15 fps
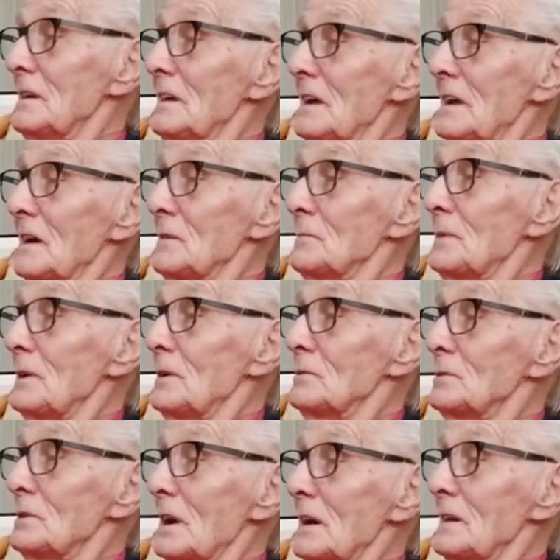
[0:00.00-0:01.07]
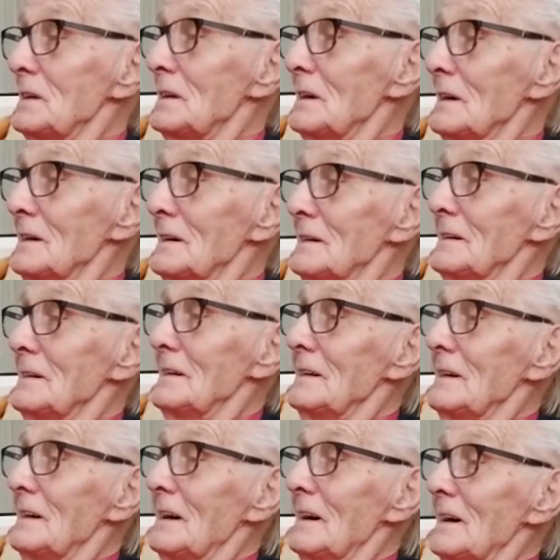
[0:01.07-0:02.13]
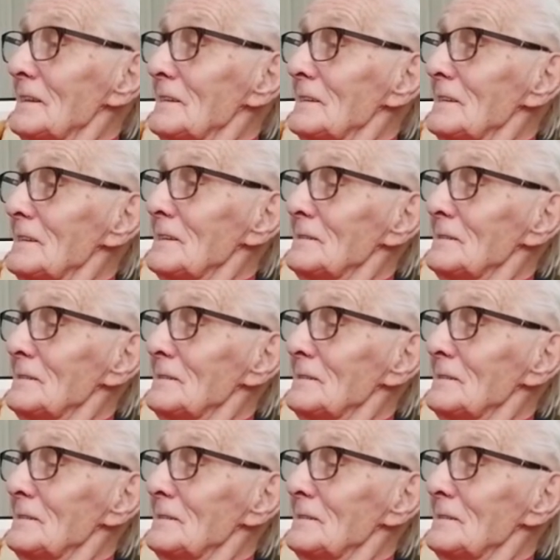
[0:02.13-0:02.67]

that'd be okay. And